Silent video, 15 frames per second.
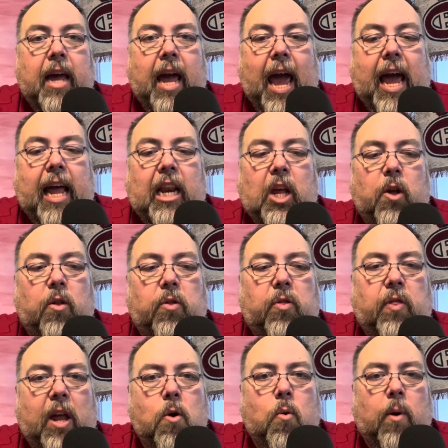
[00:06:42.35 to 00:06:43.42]
and
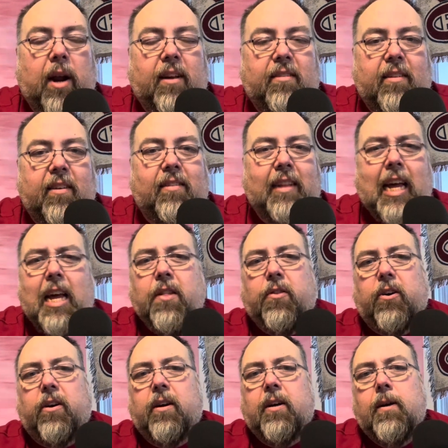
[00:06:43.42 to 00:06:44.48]
they don't assist either,